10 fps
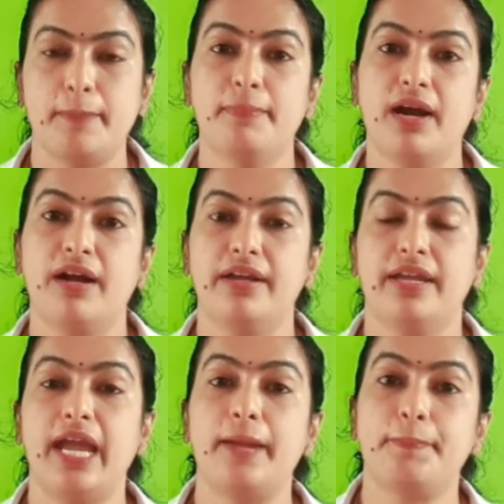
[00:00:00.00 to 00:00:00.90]
by
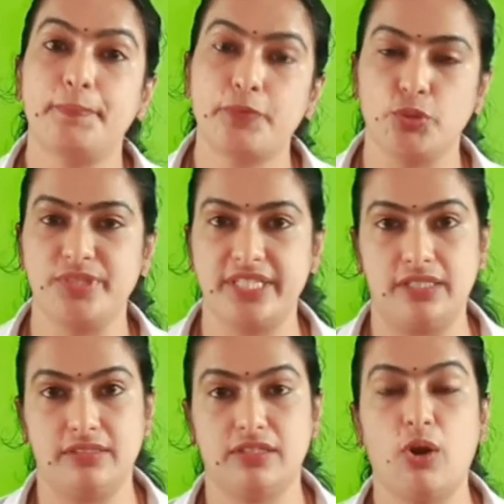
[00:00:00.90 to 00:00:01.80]
a
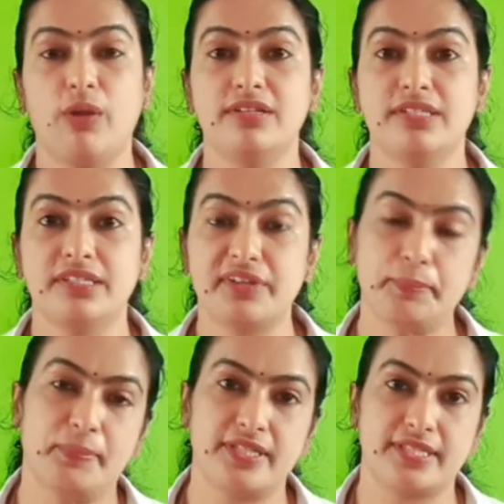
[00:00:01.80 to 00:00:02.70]
protein called a
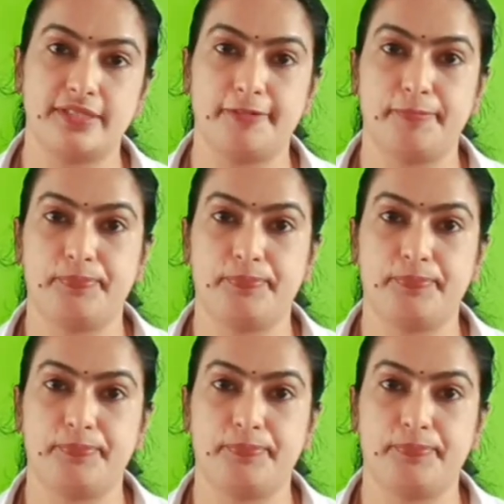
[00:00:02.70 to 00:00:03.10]
repressor.